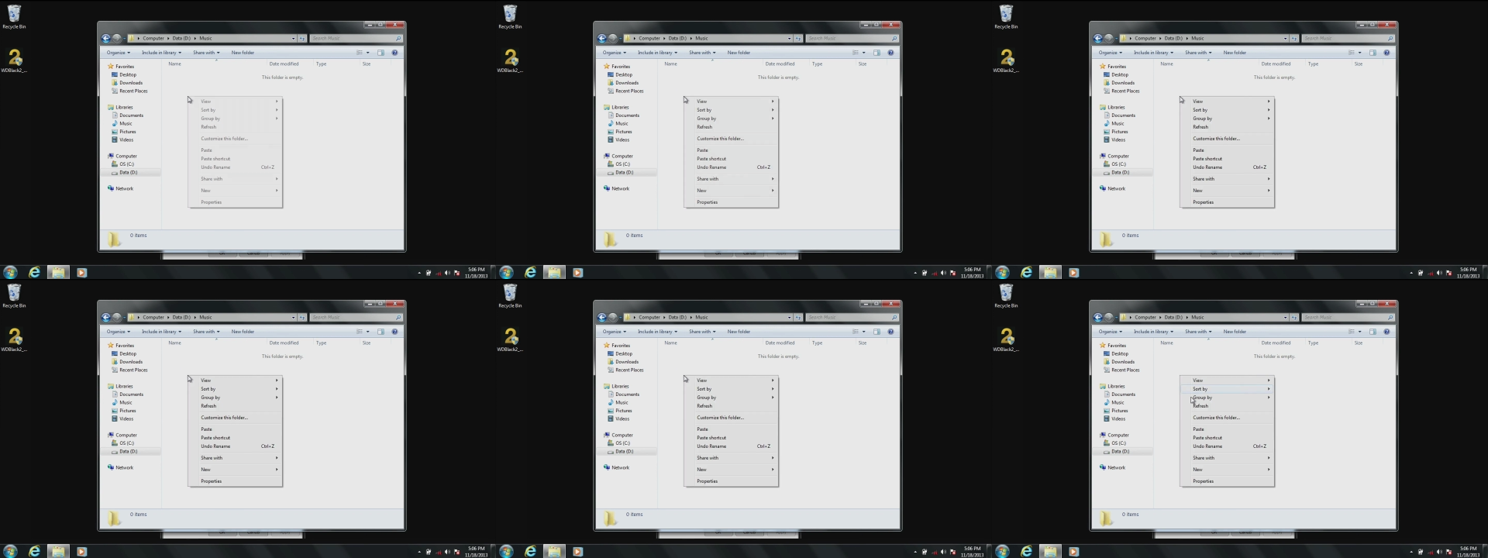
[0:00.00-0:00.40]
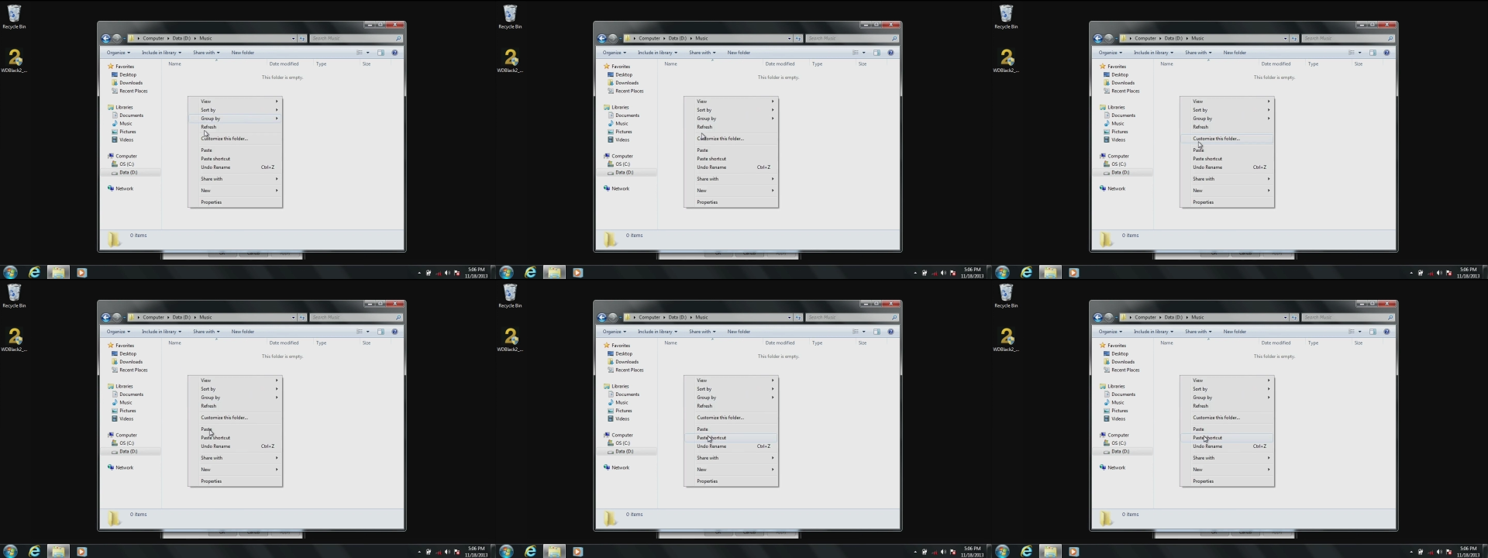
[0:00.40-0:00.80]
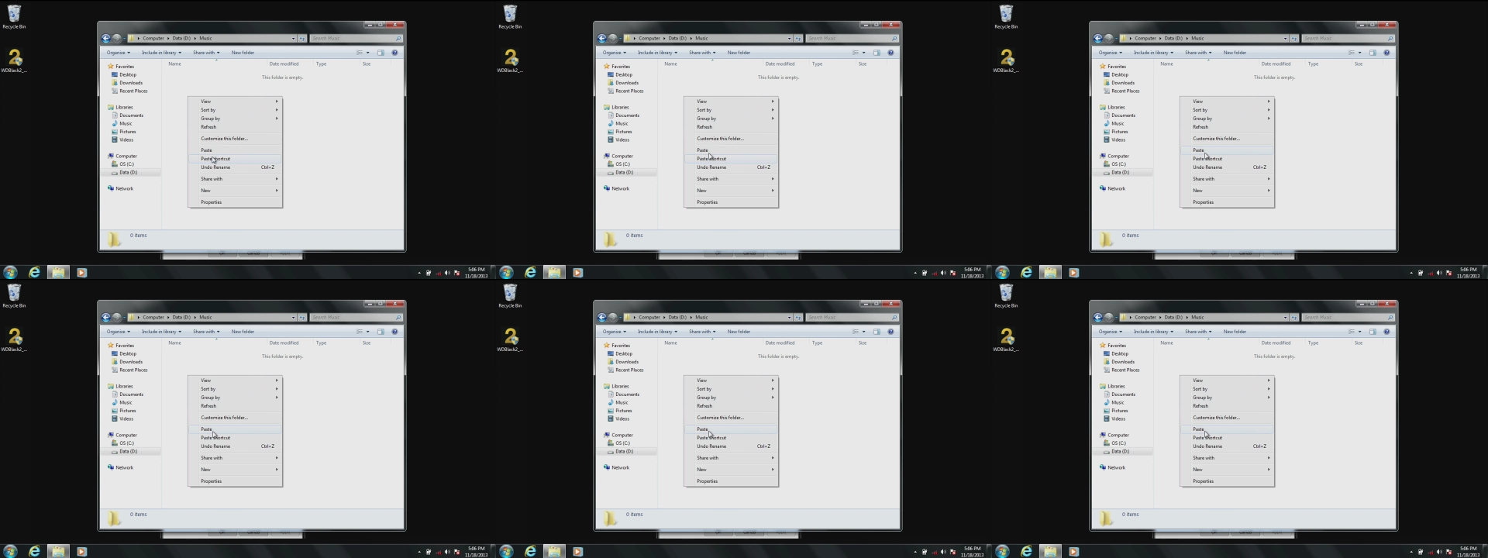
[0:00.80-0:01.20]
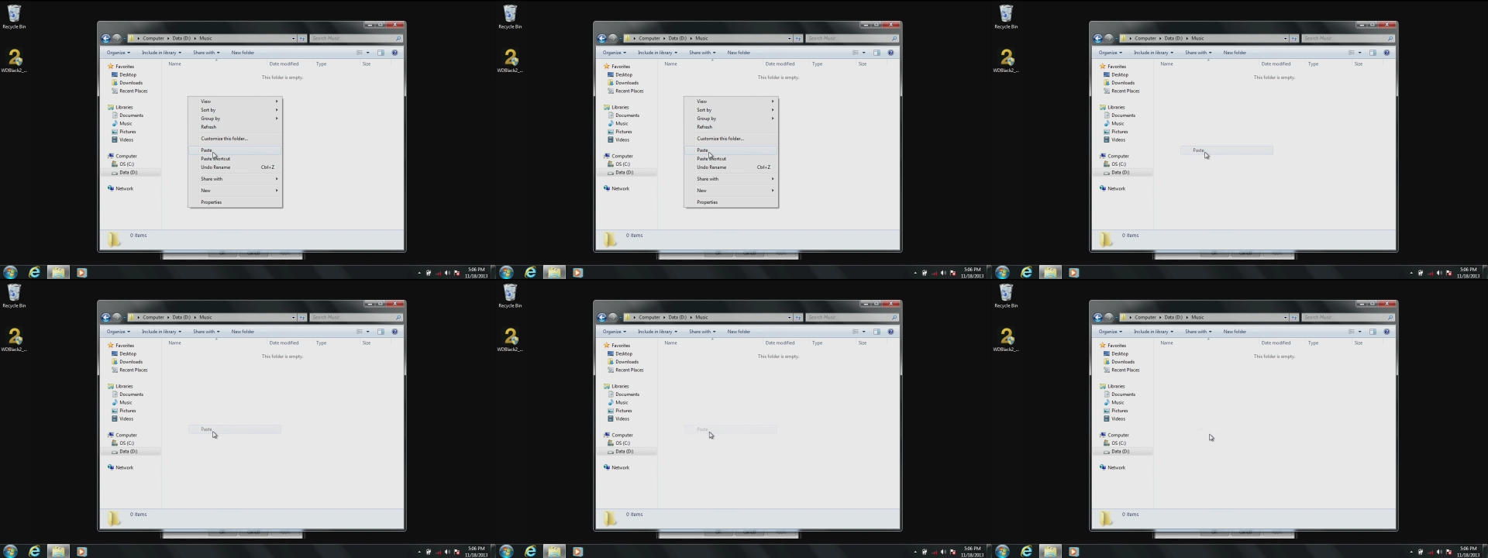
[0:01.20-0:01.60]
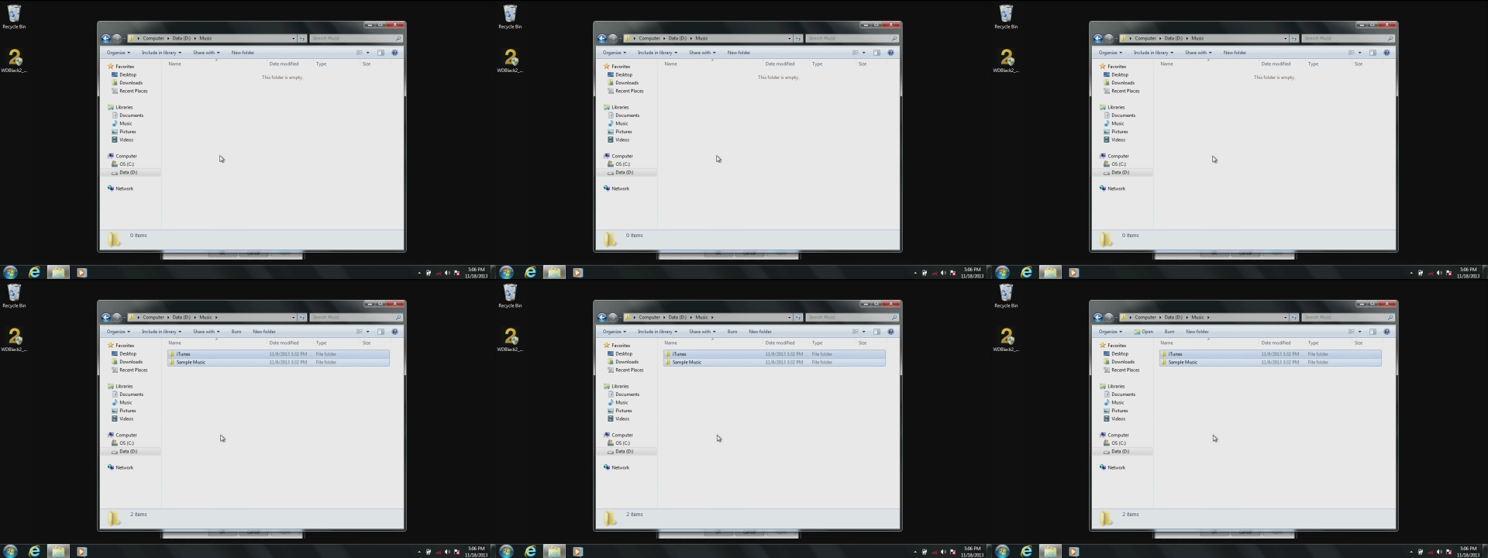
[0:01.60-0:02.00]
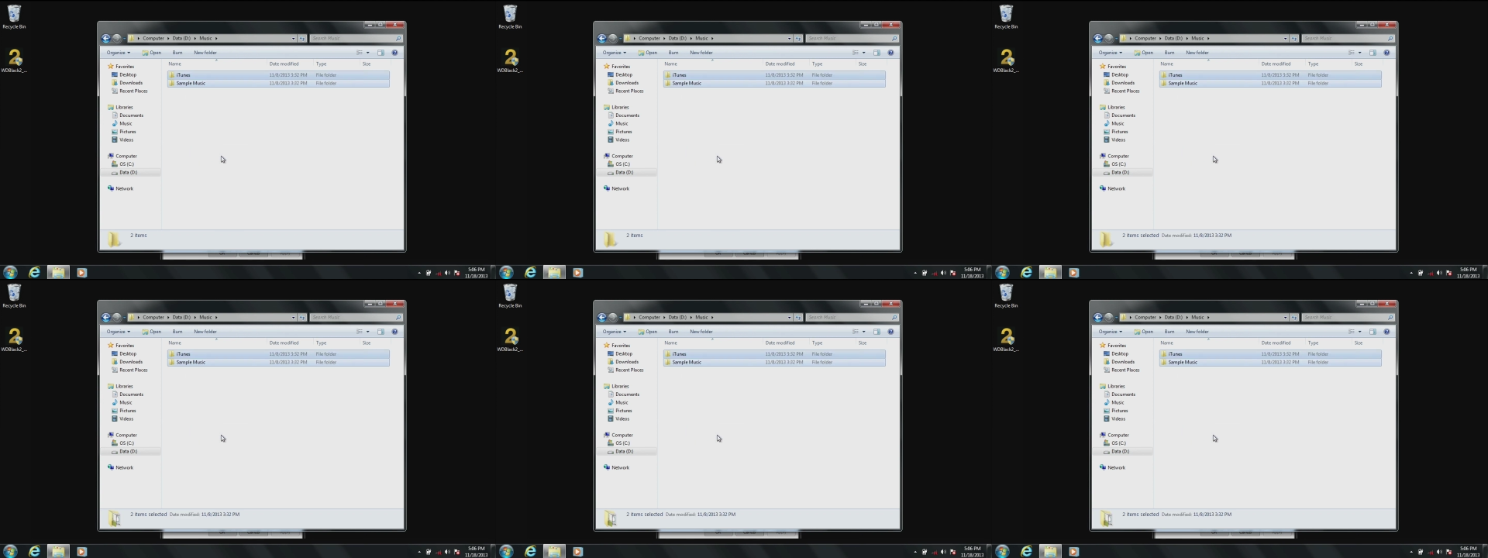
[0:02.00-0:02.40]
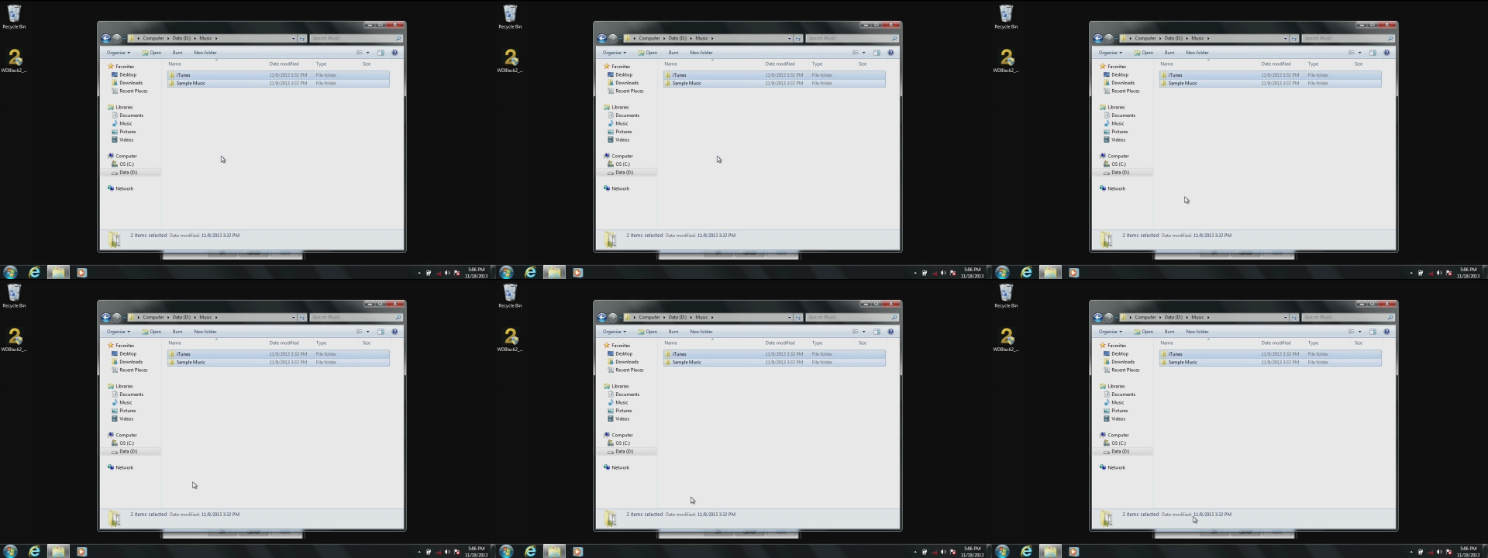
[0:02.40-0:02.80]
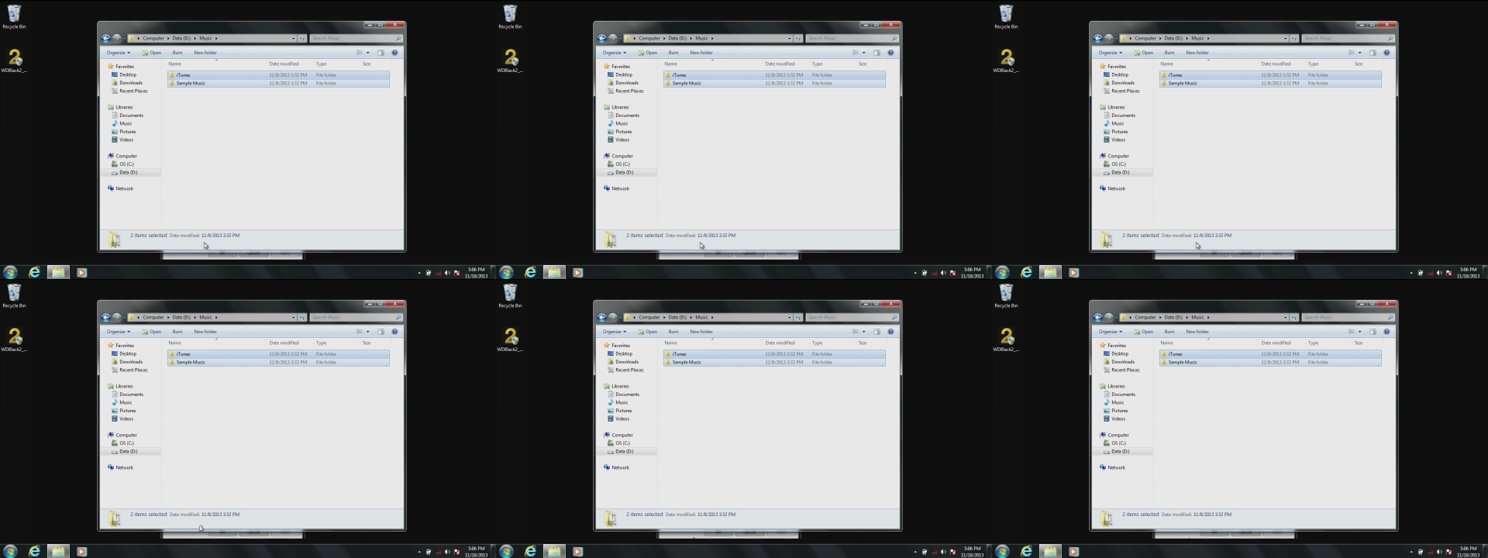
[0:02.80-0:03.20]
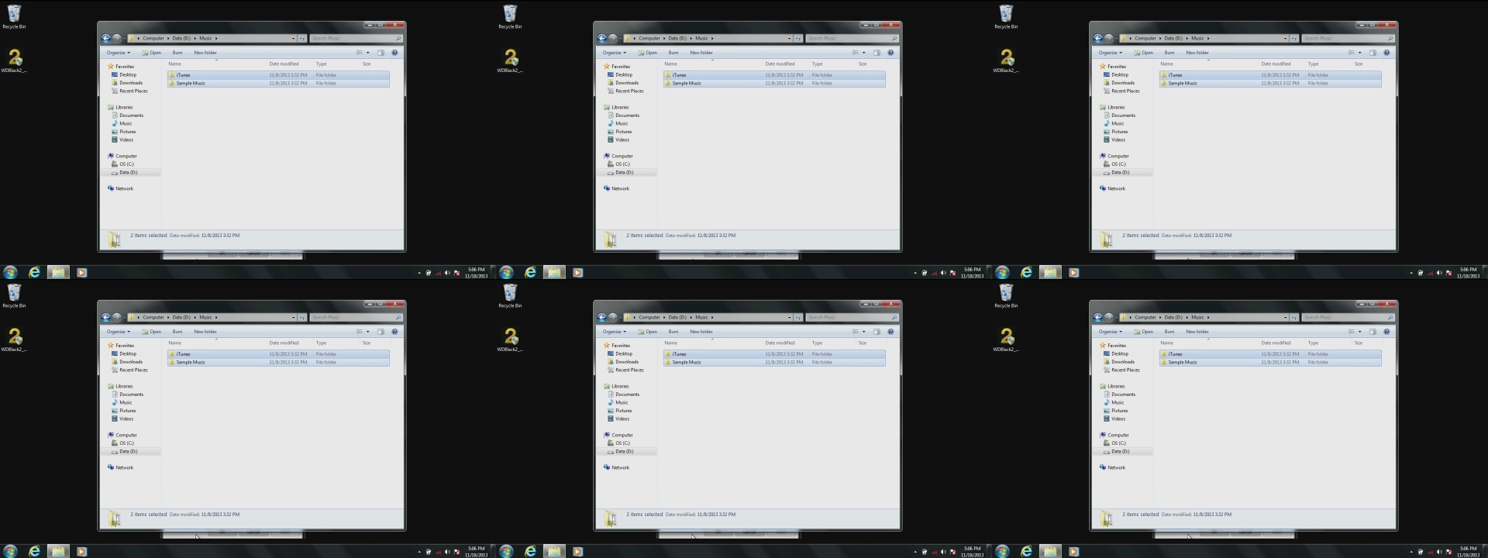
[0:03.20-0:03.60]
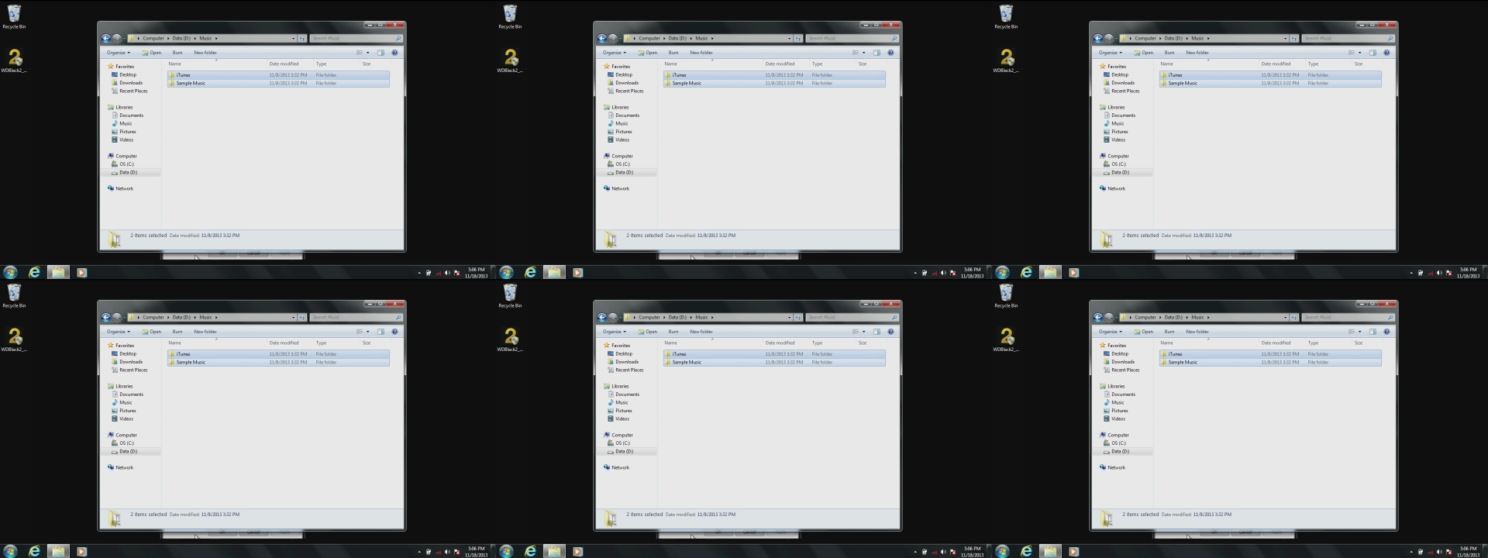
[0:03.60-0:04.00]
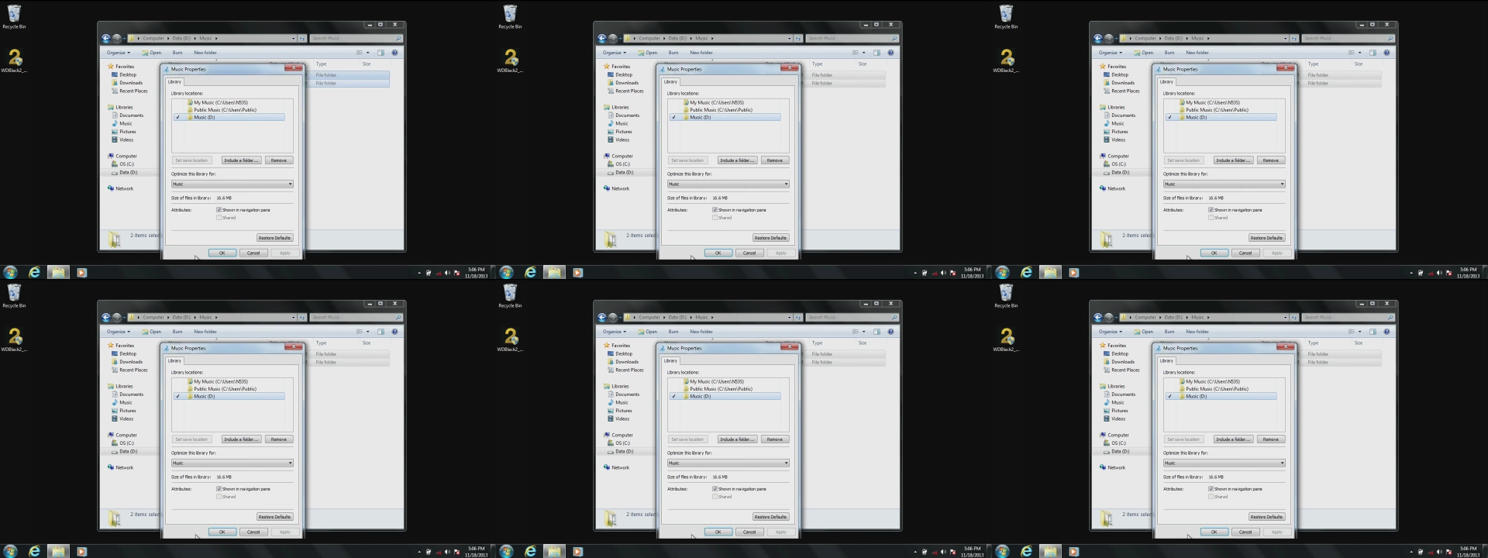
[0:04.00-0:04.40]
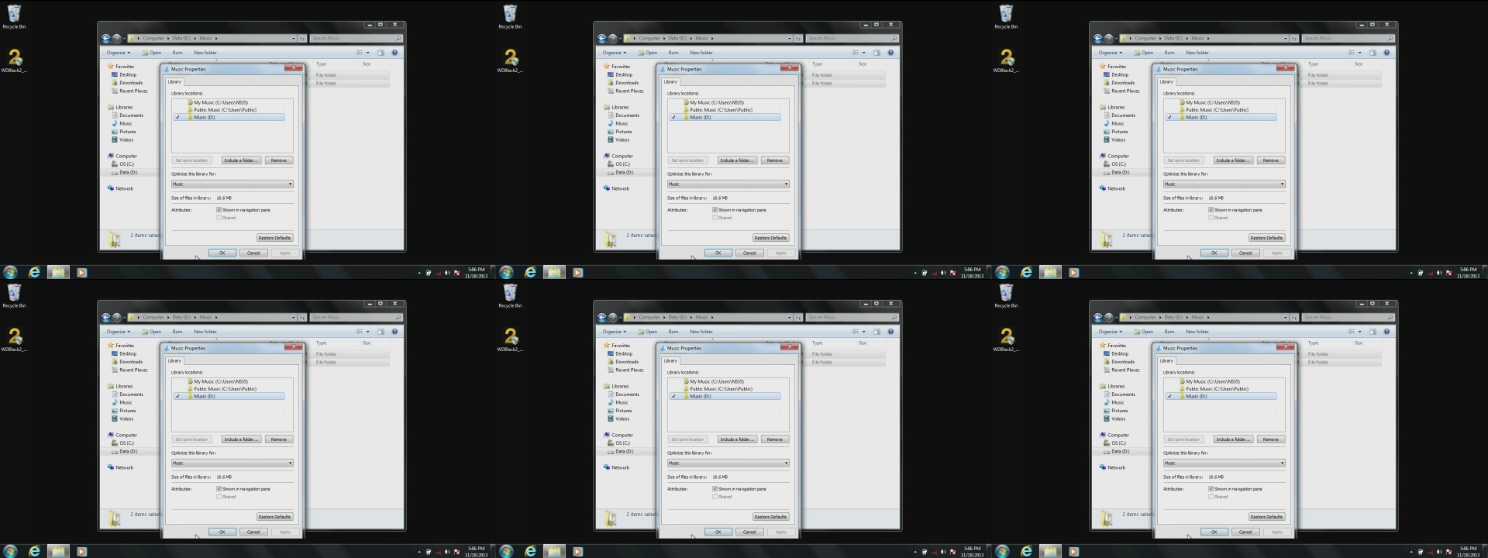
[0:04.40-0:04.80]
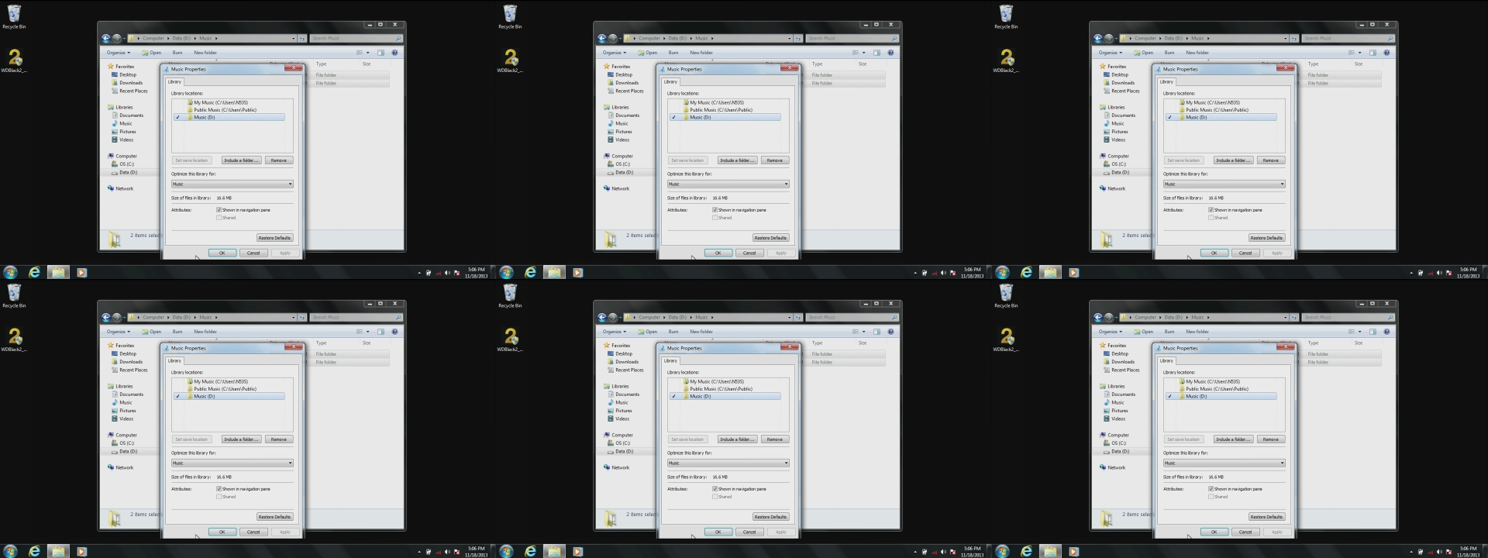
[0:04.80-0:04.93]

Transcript: [unreadable: no face in view]